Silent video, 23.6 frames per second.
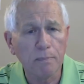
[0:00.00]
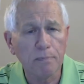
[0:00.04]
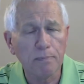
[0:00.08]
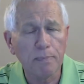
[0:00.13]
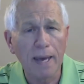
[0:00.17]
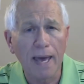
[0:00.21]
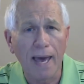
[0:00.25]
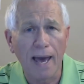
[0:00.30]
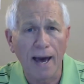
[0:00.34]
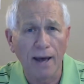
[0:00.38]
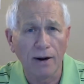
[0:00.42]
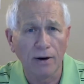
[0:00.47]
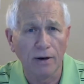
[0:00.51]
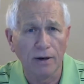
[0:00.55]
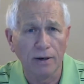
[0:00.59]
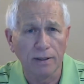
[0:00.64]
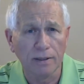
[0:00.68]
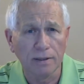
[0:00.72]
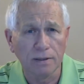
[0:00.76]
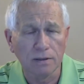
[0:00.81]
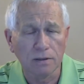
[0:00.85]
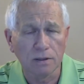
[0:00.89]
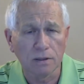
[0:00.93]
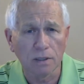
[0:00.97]

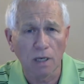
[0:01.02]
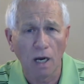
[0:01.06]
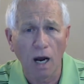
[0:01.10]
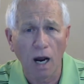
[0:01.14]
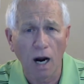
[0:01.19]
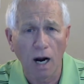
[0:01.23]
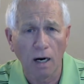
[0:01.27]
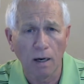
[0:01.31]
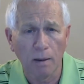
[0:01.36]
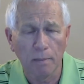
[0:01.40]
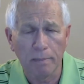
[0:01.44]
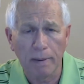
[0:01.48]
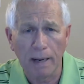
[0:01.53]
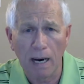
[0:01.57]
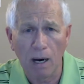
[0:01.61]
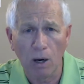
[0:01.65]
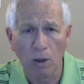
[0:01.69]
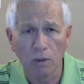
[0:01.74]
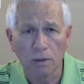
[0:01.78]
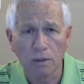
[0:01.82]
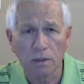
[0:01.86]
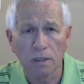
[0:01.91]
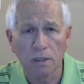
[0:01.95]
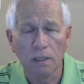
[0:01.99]
patterns are
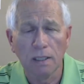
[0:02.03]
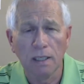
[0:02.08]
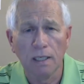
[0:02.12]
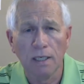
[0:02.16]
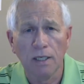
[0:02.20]
about.